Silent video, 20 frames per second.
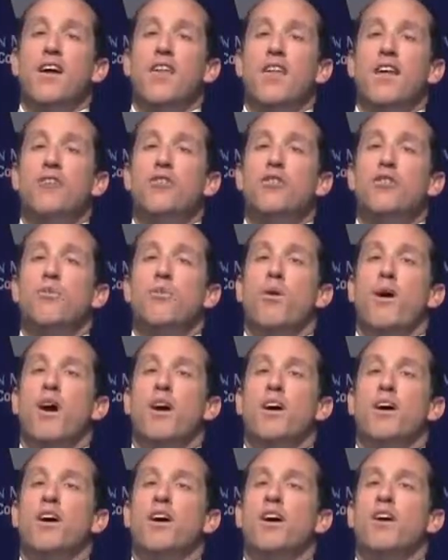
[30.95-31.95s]
that you
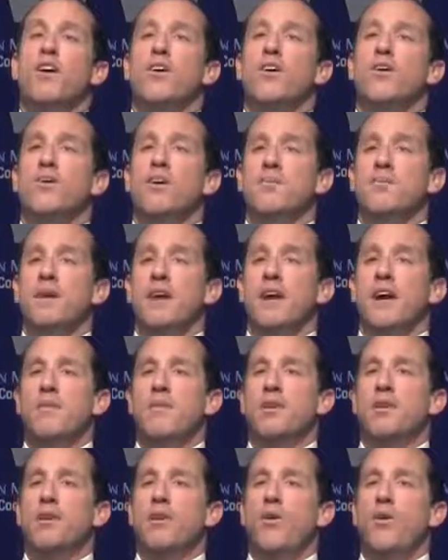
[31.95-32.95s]
want to go and become
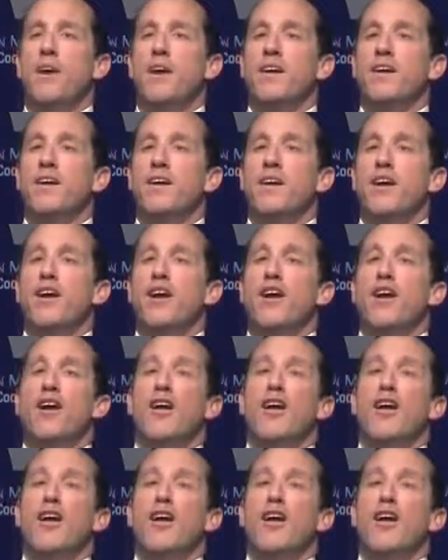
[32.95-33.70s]
a lawyer,